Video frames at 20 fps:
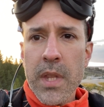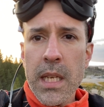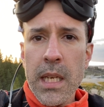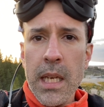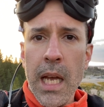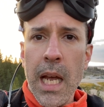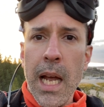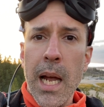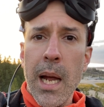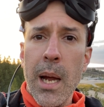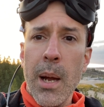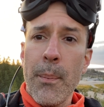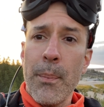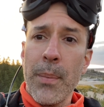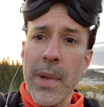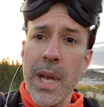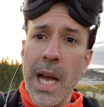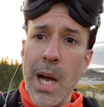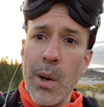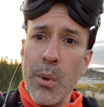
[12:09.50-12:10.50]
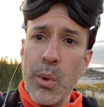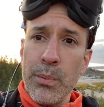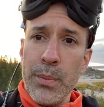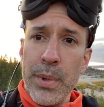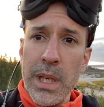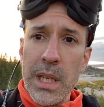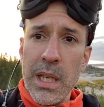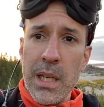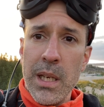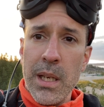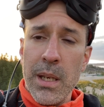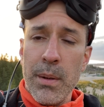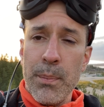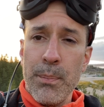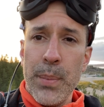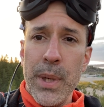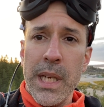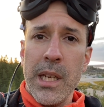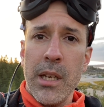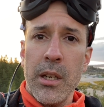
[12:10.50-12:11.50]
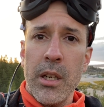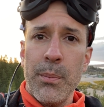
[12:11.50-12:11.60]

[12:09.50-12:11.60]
Um, I will be picking